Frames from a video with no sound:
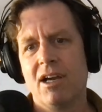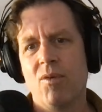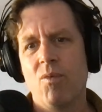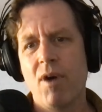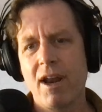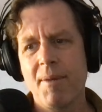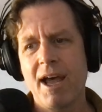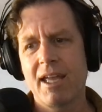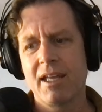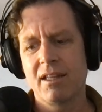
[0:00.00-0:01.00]
what am
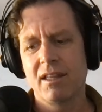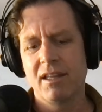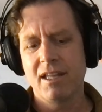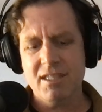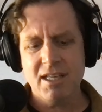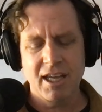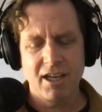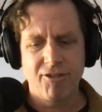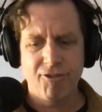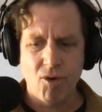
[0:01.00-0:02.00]
I
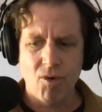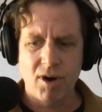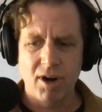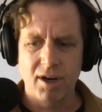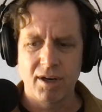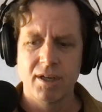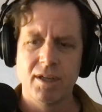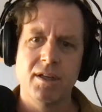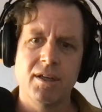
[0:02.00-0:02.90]
listening for?